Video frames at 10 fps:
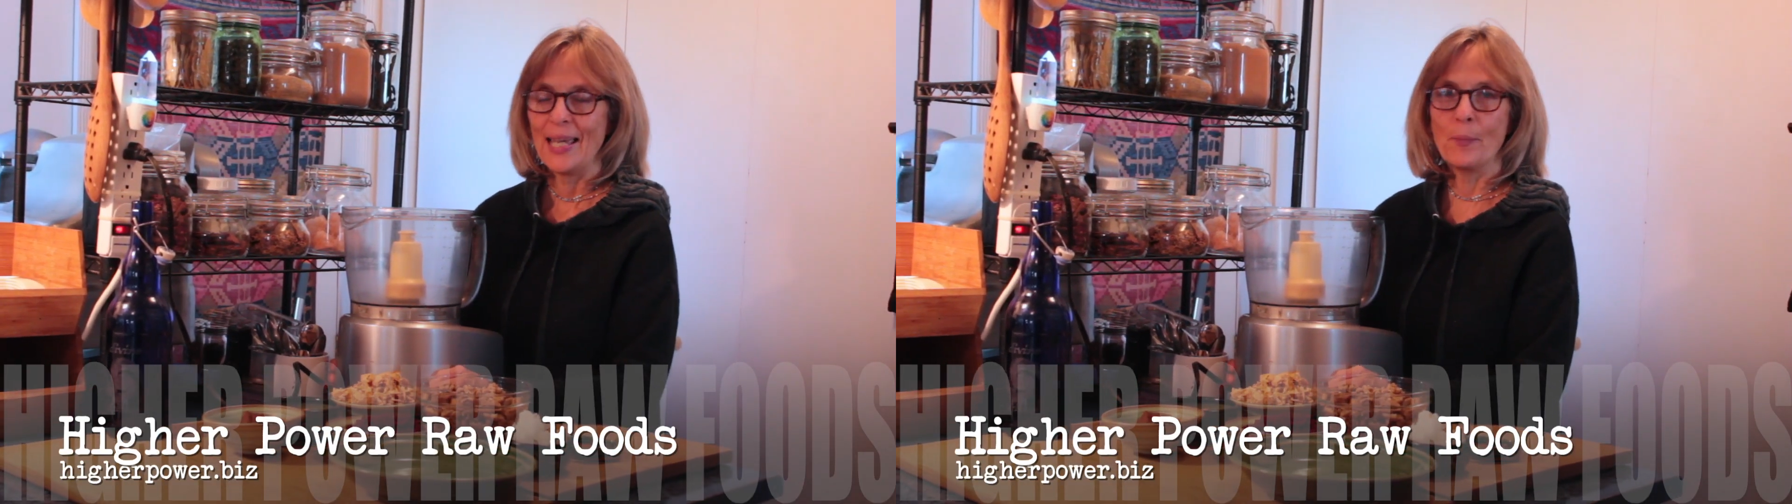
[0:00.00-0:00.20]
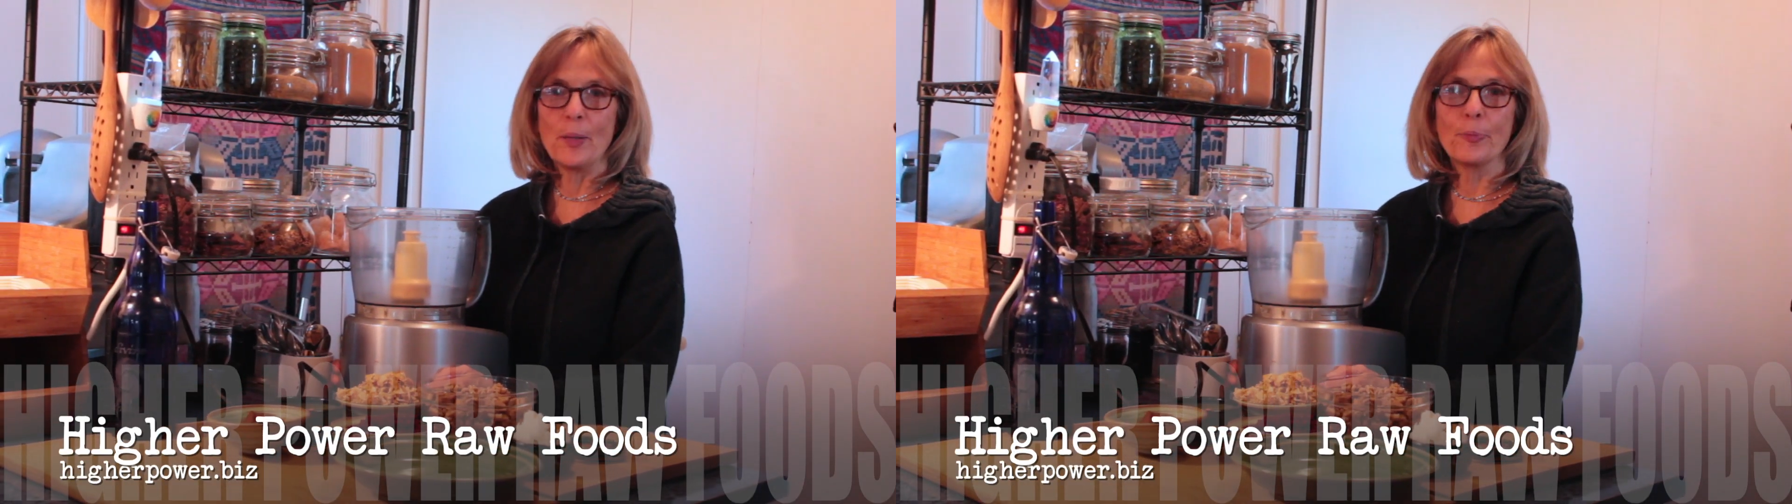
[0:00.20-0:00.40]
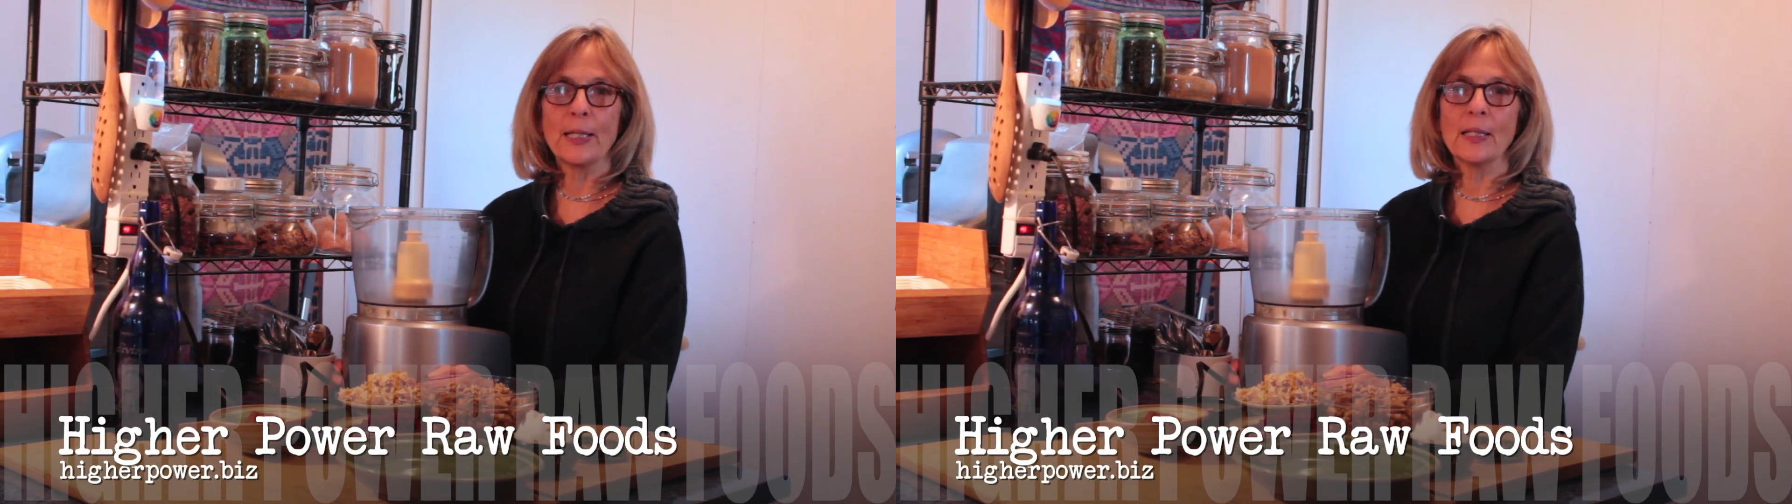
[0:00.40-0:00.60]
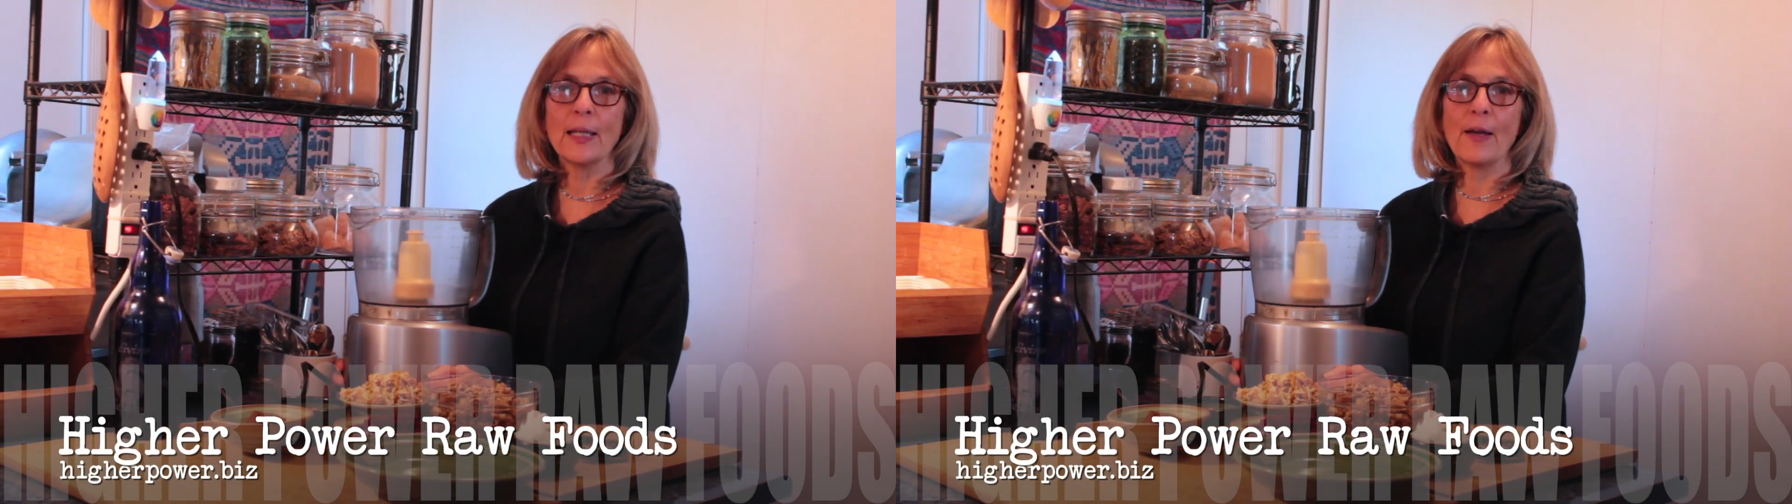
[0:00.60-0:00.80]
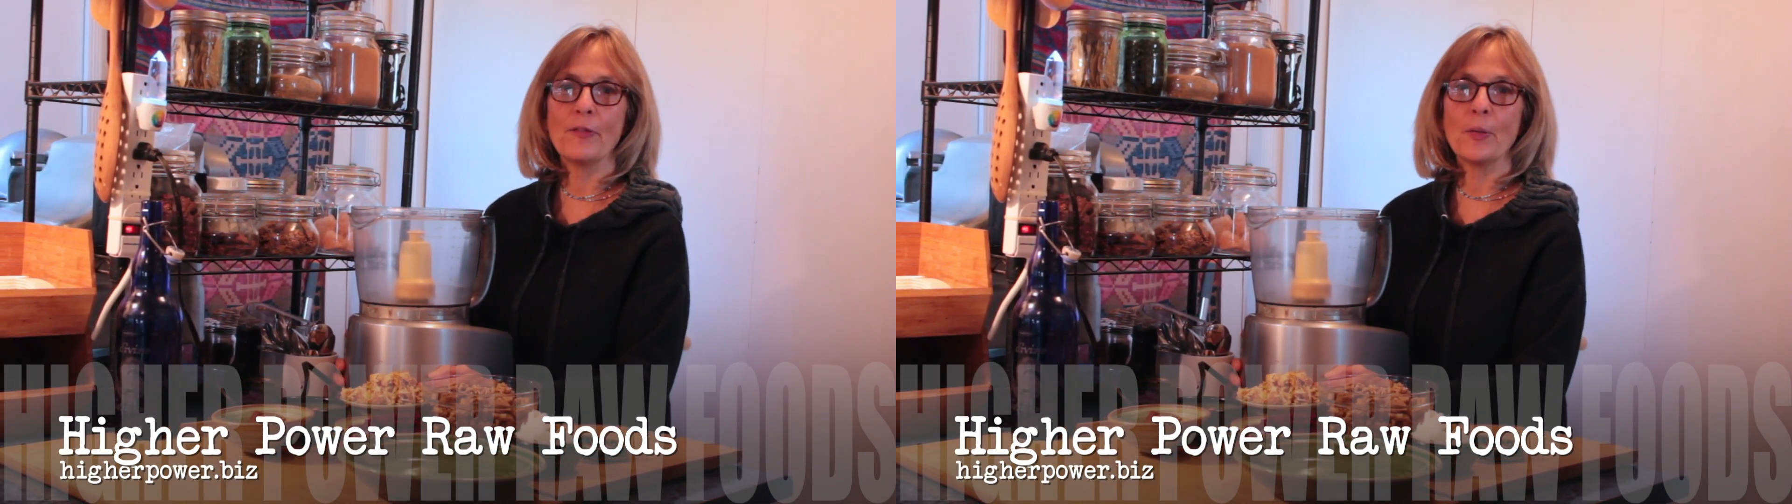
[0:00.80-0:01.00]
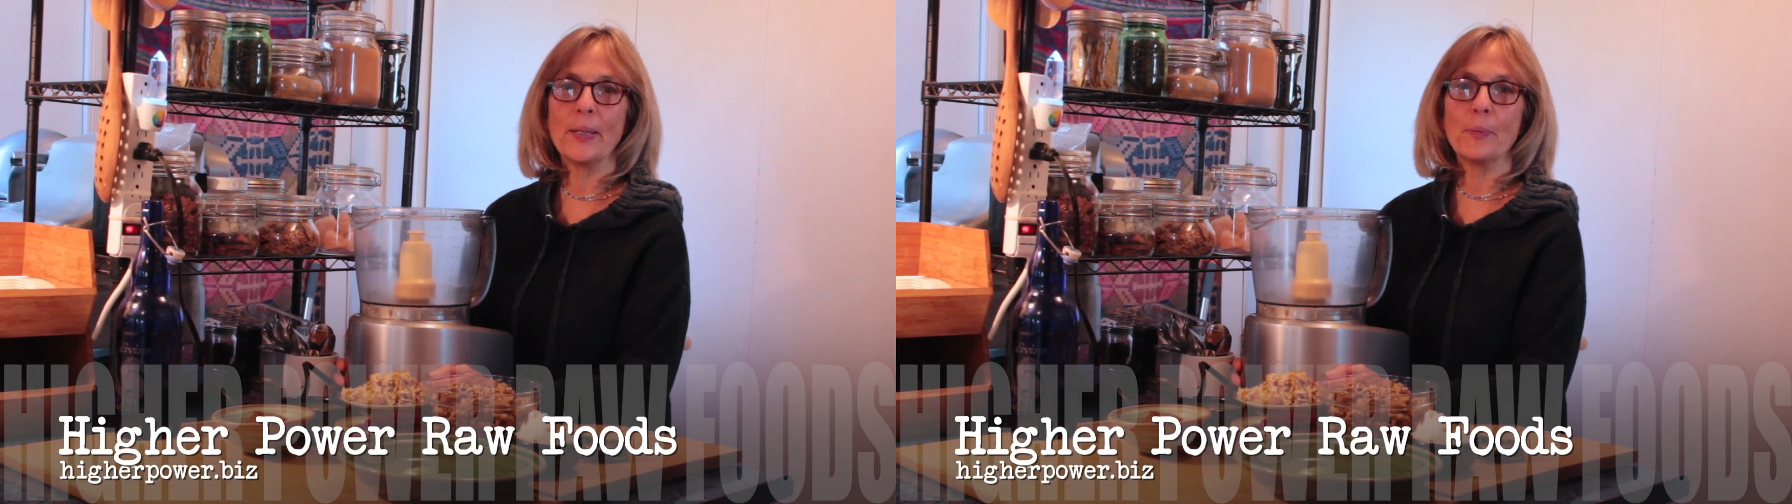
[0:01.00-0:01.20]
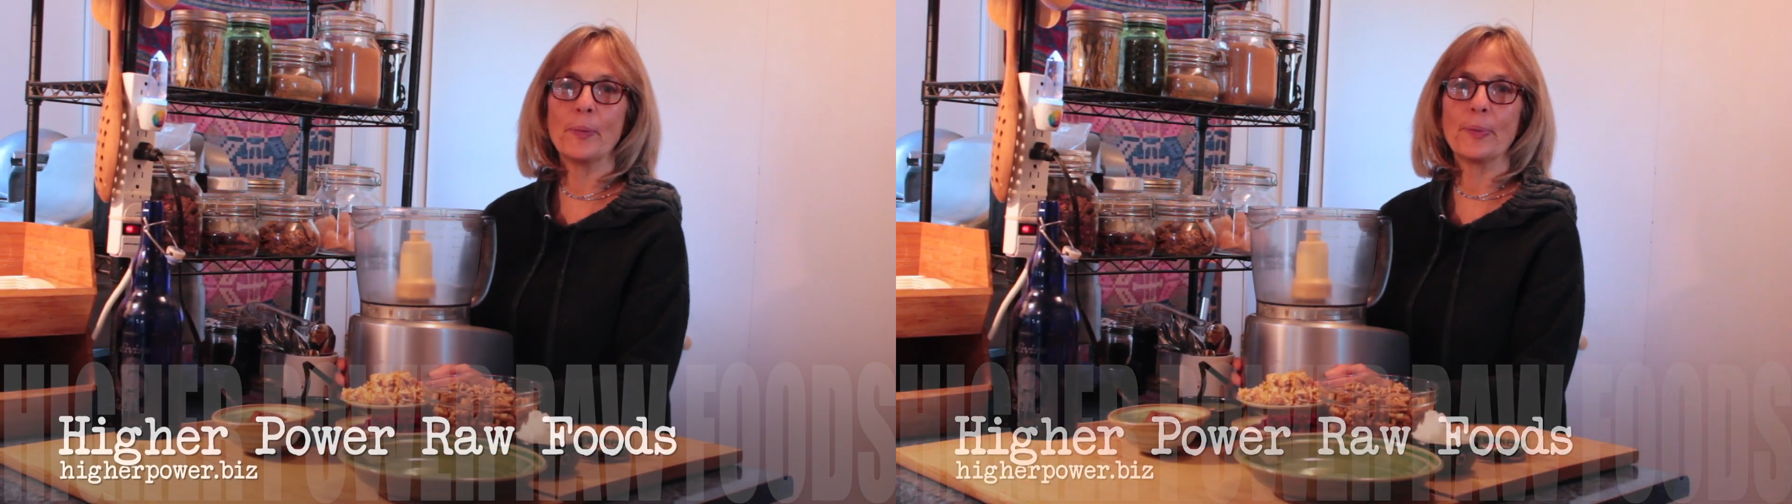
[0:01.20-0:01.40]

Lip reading: And every week we